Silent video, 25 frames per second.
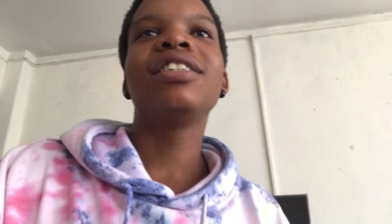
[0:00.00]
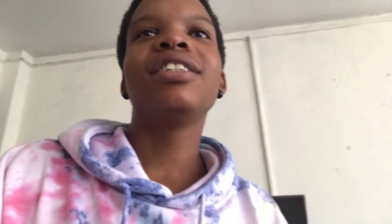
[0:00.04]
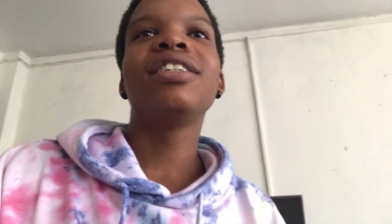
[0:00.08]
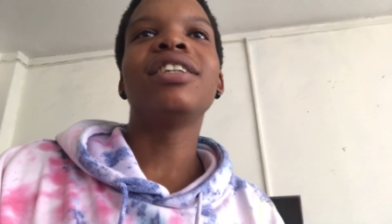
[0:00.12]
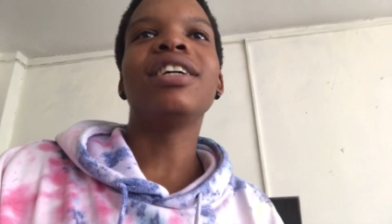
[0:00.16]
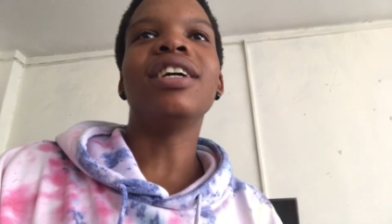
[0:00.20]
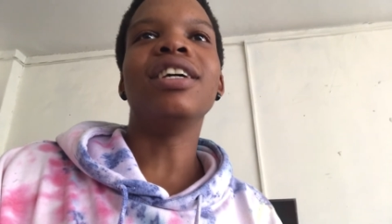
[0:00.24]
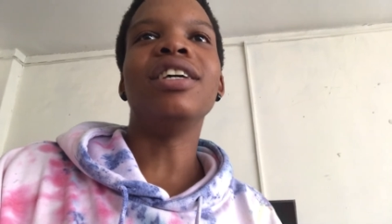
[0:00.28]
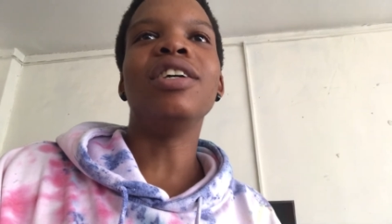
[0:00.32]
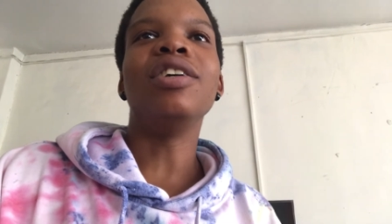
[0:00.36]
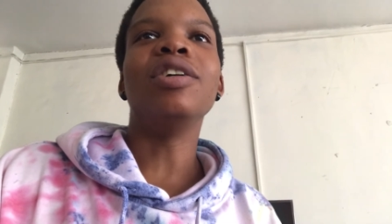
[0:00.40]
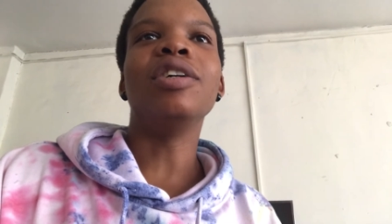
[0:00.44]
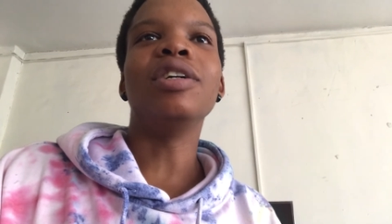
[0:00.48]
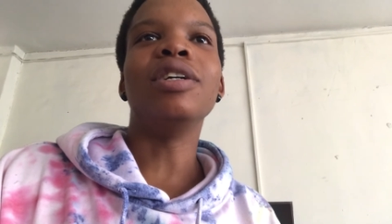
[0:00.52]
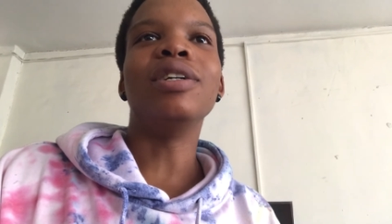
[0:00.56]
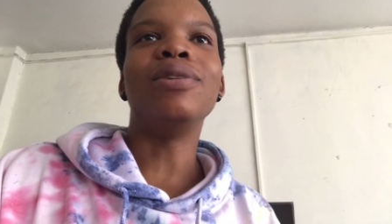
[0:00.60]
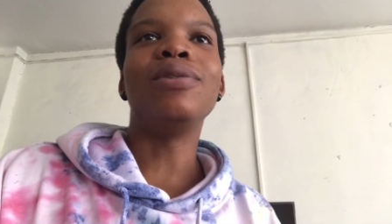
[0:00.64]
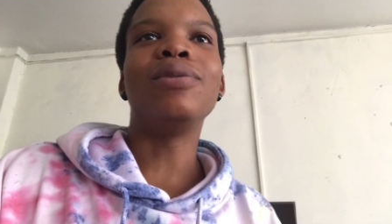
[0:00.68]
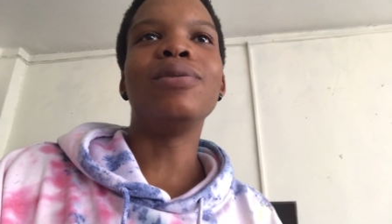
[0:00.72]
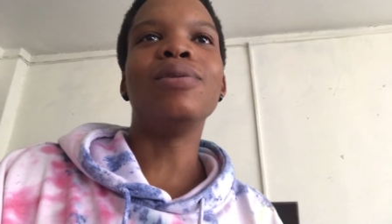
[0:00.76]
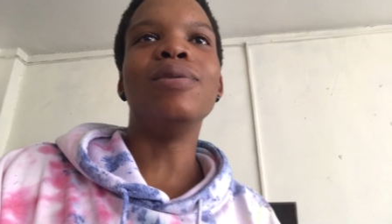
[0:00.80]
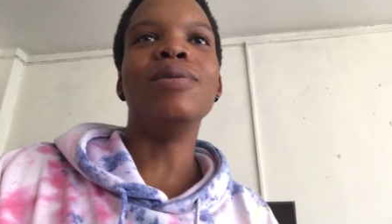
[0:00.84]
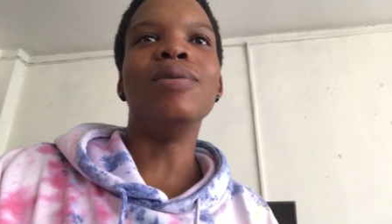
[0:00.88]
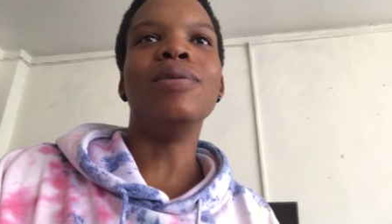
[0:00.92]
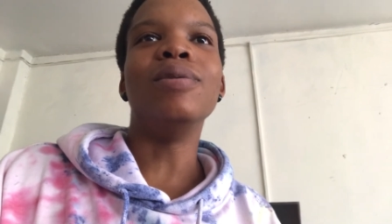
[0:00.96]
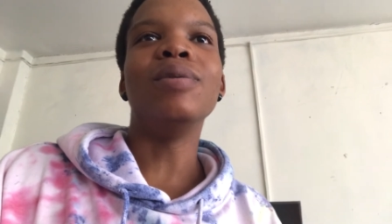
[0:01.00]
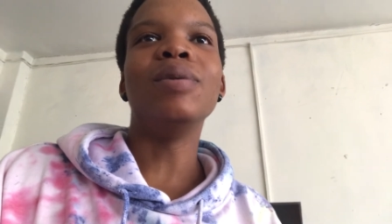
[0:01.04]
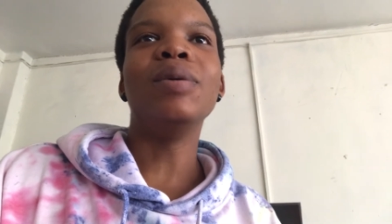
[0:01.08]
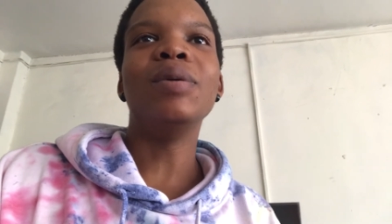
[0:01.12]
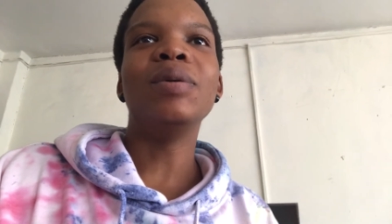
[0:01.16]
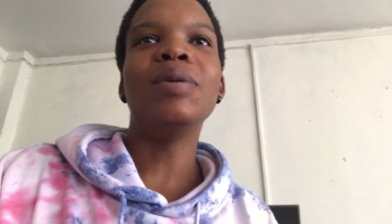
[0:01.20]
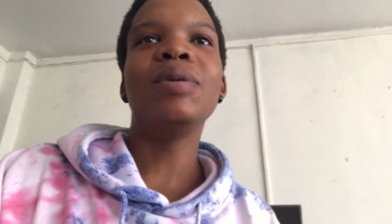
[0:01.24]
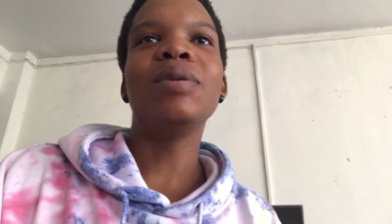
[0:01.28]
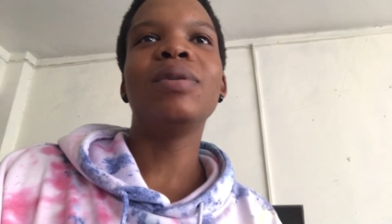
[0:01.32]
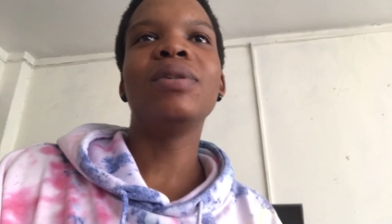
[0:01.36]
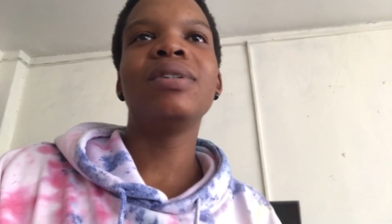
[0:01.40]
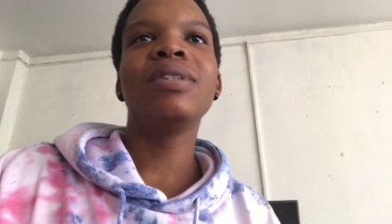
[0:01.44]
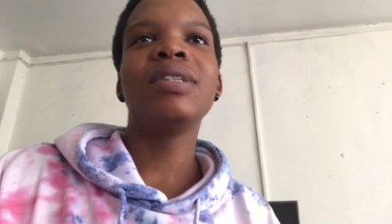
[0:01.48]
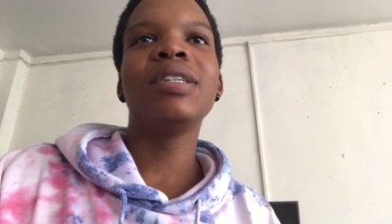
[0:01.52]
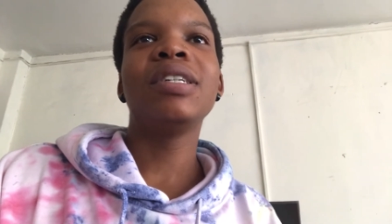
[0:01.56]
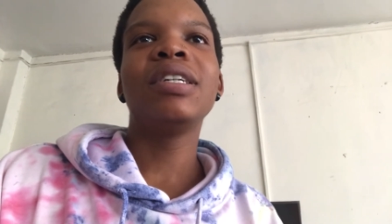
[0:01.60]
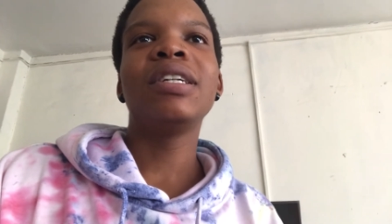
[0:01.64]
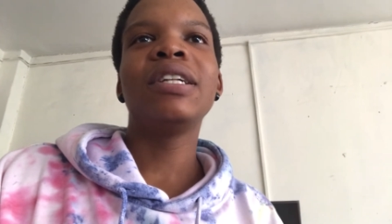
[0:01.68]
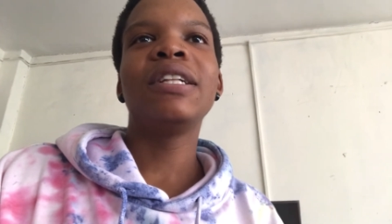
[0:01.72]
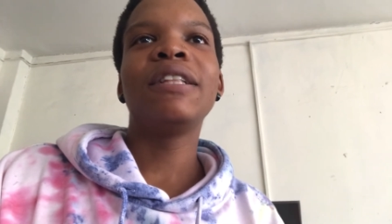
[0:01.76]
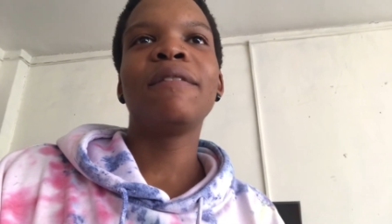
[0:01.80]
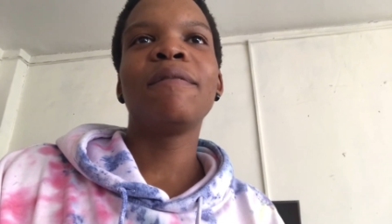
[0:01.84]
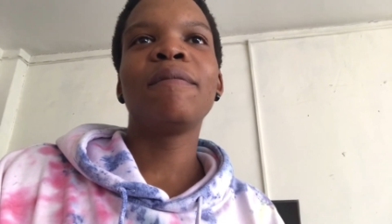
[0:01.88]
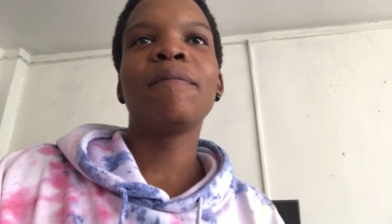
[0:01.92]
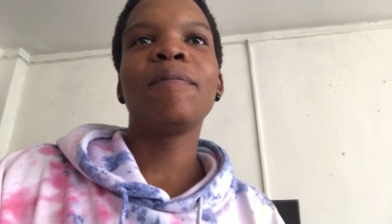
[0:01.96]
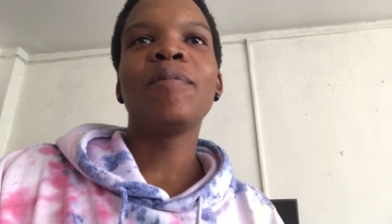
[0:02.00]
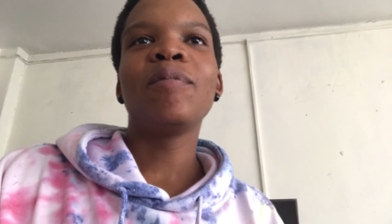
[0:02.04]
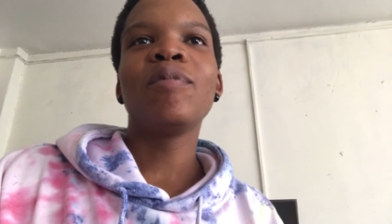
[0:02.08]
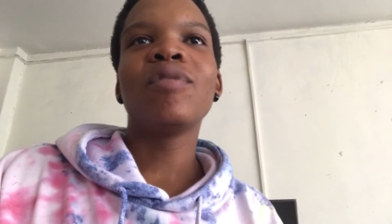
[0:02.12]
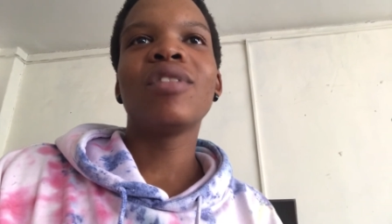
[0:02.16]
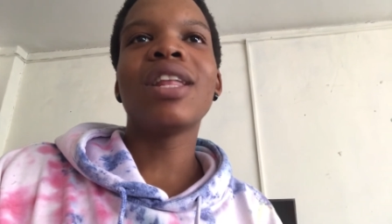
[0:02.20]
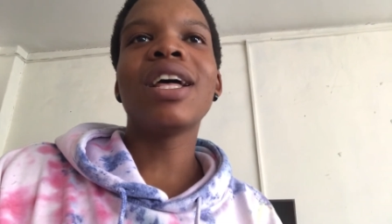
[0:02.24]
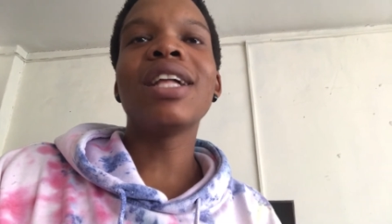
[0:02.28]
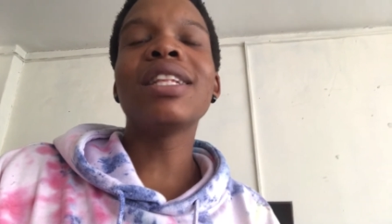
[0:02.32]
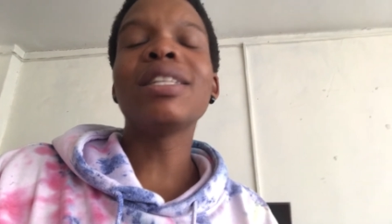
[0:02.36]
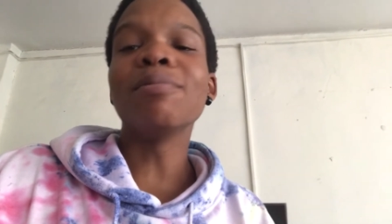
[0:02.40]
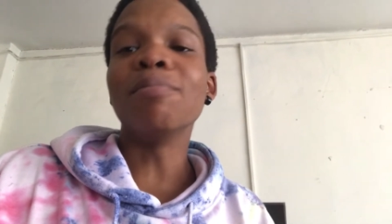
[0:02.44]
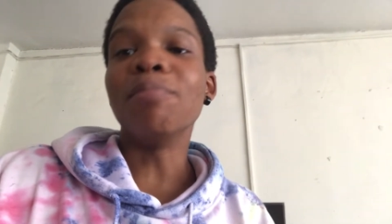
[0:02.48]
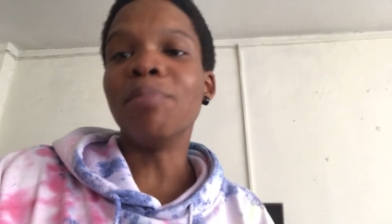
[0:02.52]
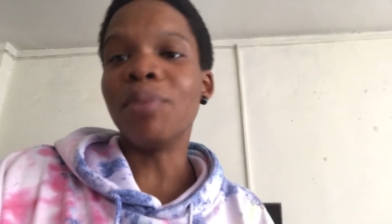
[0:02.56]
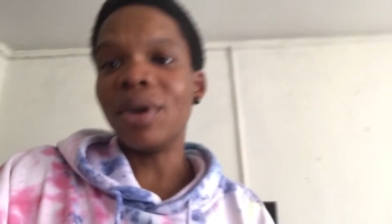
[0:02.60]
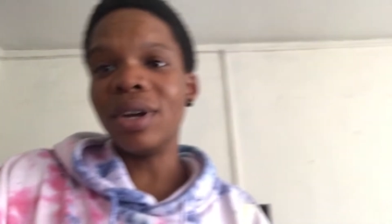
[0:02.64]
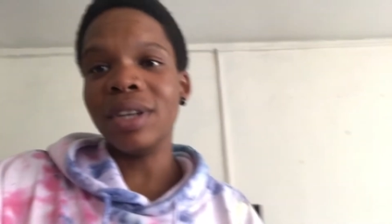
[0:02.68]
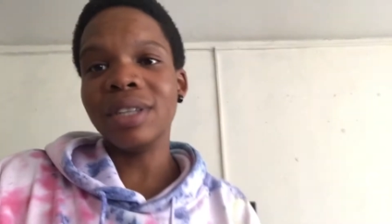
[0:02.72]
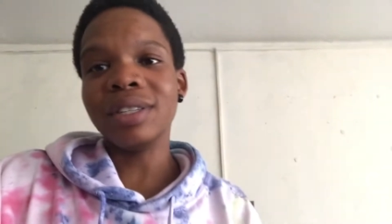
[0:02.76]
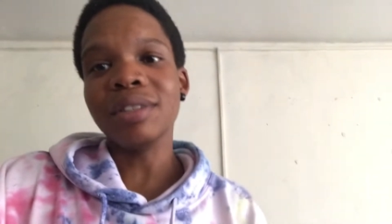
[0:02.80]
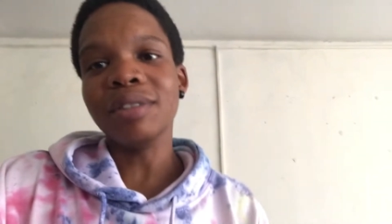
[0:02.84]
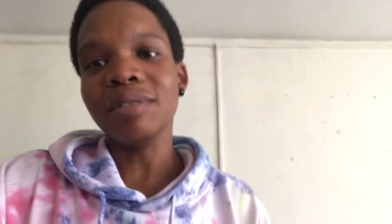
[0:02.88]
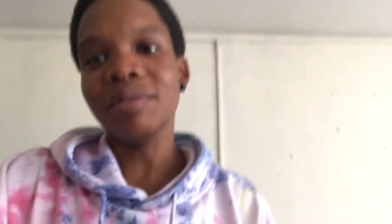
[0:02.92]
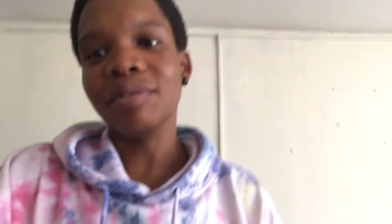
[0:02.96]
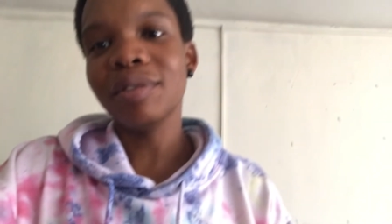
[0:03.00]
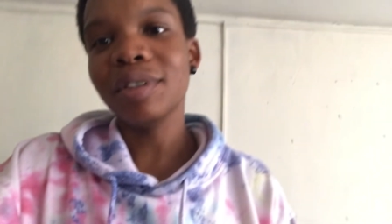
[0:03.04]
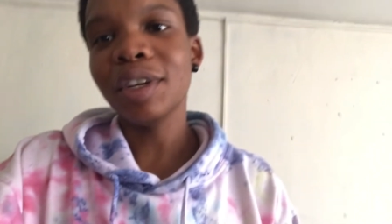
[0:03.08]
a year or two. Yeah. That's impressive.